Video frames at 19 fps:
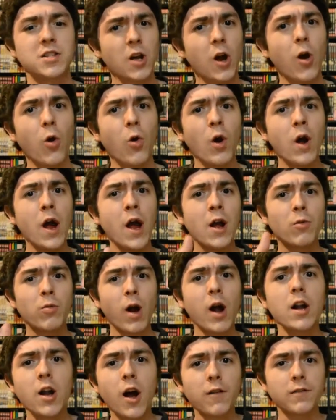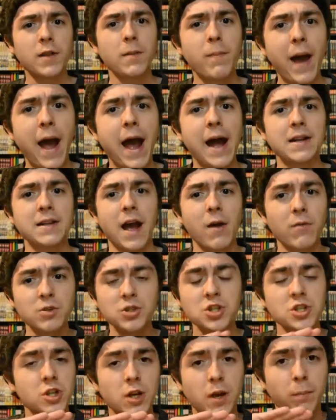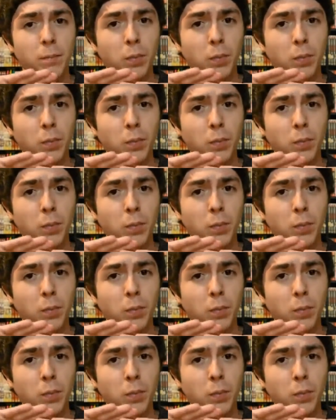So, right off the bat, I'm just going to